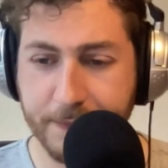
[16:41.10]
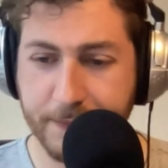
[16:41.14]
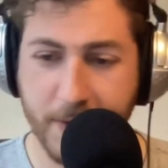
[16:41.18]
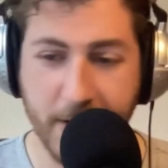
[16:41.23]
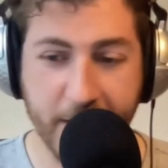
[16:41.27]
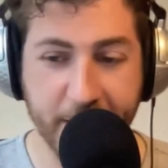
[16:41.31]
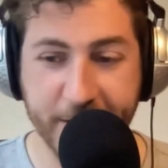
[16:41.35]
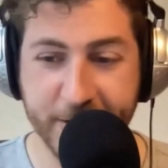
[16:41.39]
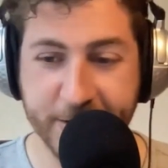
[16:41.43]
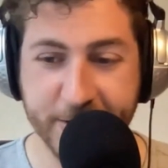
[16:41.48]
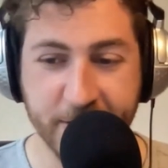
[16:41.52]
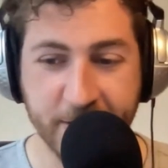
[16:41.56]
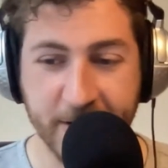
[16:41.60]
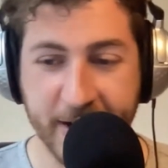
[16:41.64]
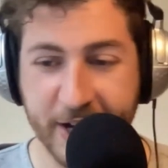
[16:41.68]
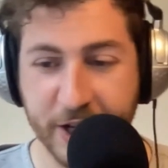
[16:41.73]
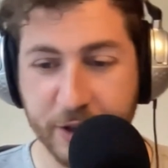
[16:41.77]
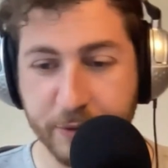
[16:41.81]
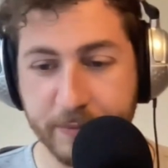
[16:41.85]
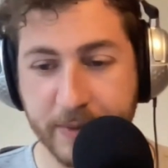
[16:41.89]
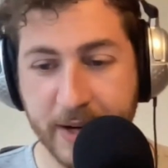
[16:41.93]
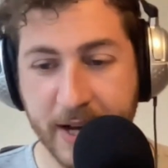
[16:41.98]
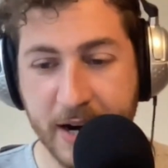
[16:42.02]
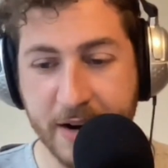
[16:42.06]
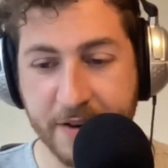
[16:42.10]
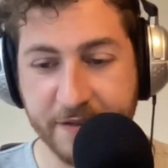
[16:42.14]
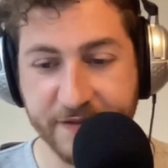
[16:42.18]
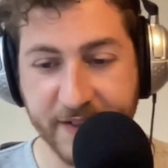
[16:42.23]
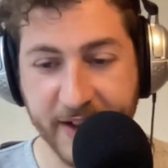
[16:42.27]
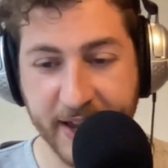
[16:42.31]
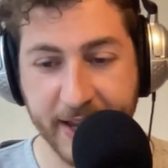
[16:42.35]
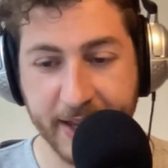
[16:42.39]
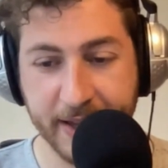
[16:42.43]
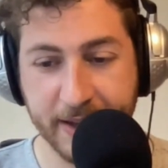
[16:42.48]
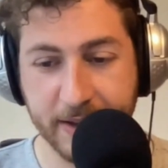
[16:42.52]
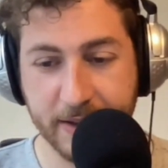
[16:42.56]
I could not help
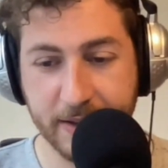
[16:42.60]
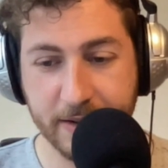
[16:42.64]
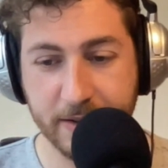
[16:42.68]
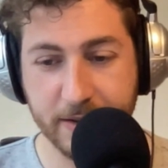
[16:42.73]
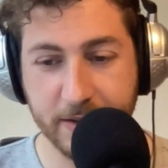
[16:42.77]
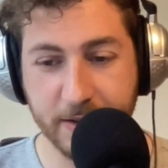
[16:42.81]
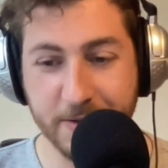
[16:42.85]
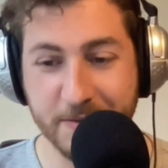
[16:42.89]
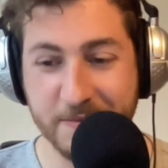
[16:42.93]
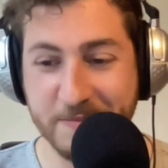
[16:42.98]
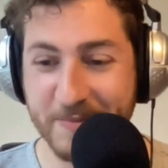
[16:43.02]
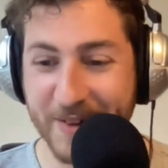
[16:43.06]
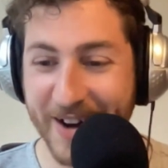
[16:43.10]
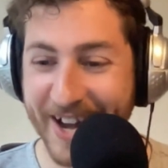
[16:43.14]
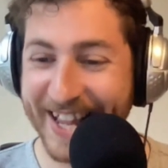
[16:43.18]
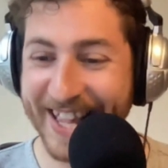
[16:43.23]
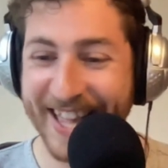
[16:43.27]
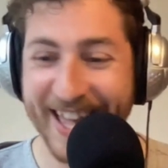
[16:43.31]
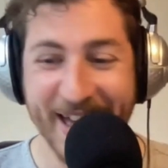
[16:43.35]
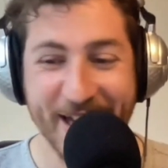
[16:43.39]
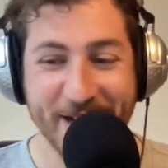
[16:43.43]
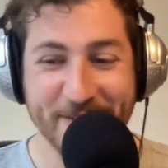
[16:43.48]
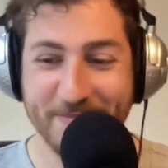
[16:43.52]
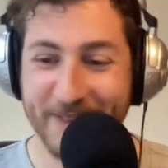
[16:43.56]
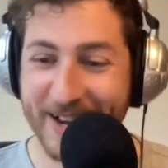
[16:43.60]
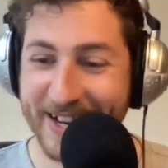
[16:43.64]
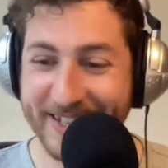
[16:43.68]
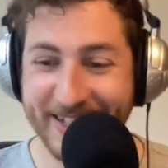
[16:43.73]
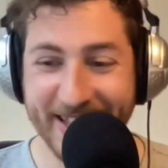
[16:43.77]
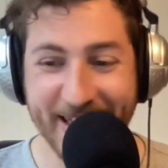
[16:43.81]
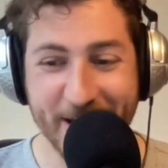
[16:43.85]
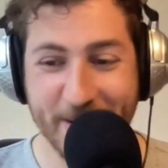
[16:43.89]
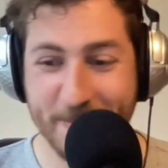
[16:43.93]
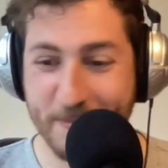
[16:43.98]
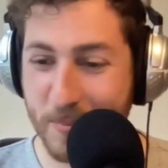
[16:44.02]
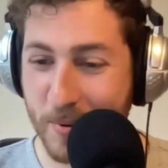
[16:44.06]
laughing. My
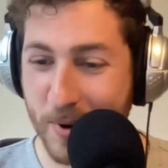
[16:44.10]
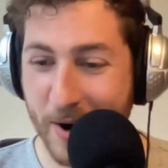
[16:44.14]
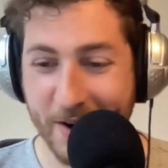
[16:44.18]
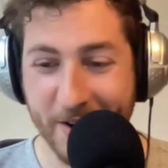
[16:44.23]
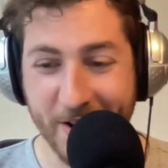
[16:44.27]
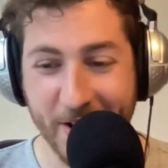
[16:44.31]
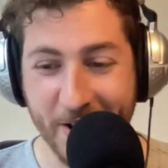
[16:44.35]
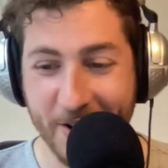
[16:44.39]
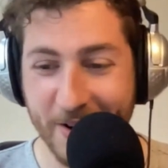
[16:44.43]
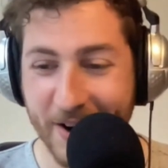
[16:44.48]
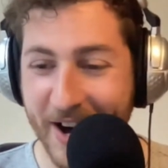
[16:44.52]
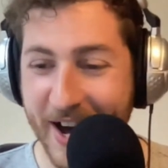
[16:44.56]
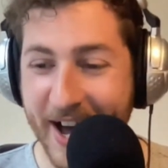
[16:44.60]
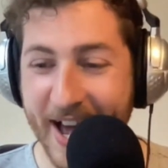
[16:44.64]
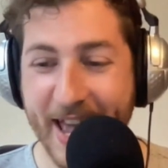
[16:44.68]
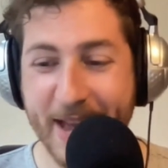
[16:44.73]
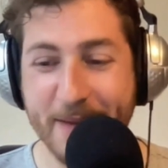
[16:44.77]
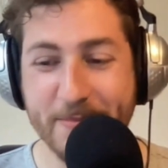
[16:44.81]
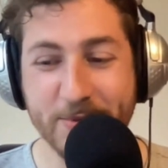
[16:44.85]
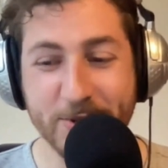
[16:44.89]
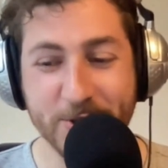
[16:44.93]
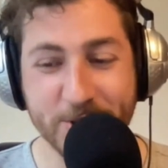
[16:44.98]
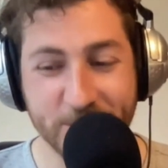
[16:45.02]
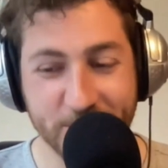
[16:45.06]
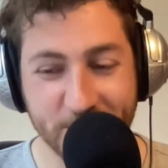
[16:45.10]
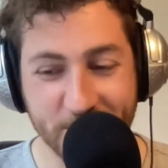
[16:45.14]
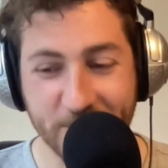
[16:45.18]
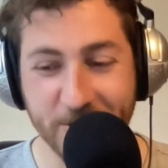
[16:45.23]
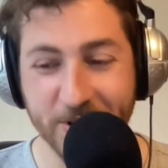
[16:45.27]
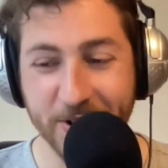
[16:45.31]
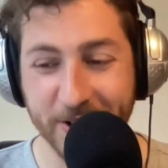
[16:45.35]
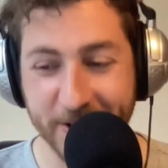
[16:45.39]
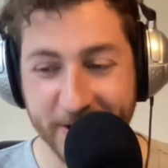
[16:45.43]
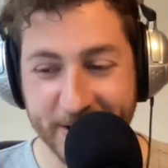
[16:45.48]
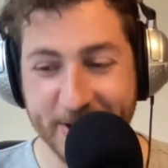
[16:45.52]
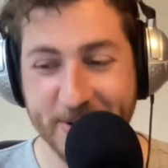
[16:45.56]
dear Poirot, I am
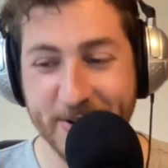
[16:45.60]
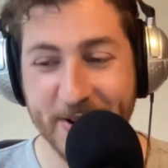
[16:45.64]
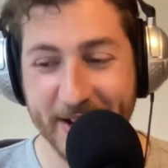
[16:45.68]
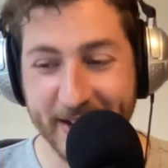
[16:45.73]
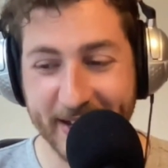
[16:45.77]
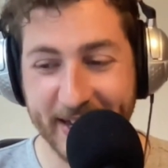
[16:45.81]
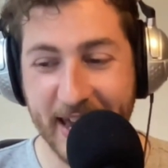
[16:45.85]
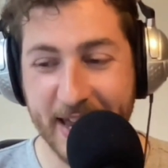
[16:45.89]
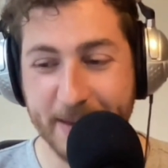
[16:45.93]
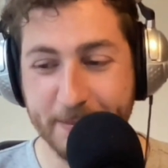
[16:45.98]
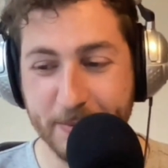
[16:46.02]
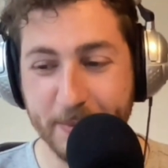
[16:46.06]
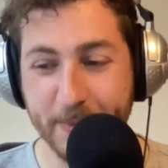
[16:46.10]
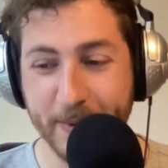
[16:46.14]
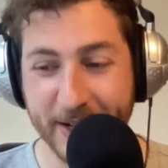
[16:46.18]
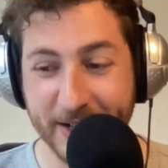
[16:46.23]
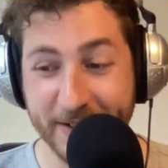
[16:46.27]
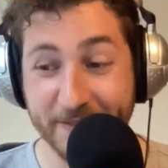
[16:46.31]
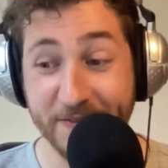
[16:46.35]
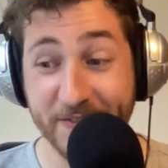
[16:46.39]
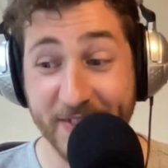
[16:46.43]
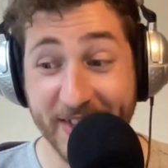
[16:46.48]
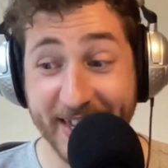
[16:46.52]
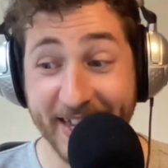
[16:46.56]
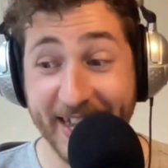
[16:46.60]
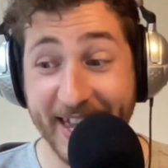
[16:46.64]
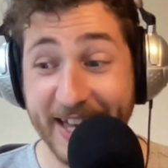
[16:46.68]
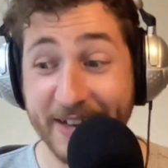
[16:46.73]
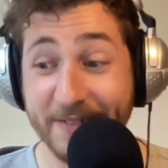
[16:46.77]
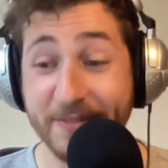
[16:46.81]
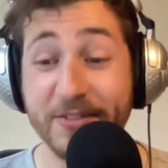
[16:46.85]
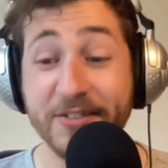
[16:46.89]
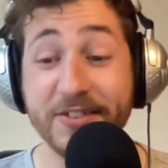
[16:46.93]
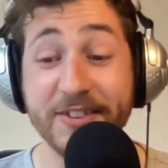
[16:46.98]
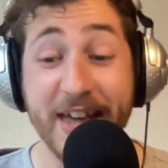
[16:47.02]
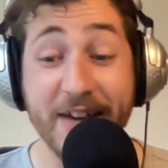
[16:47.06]
sure you are capable of thinking
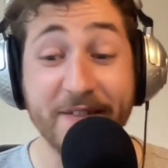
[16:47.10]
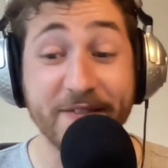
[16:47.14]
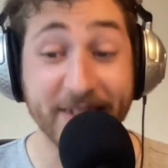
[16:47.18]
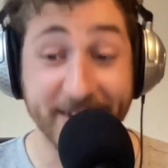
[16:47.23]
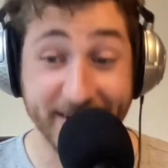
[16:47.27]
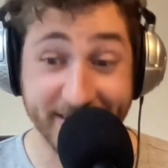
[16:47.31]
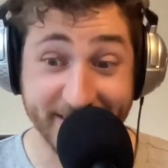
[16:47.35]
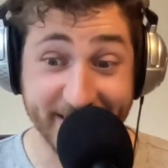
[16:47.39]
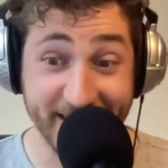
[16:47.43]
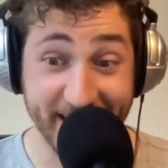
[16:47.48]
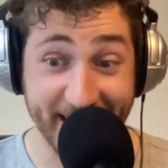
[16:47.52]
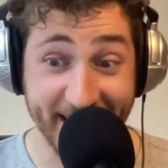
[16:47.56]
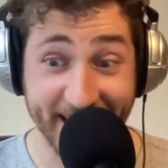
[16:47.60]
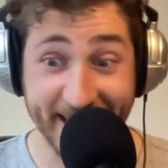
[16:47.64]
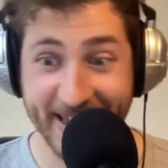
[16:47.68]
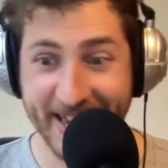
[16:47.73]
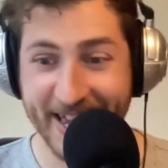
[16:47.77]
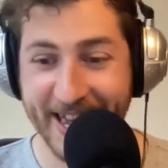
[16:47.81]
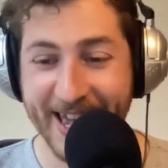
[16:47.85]
of 70.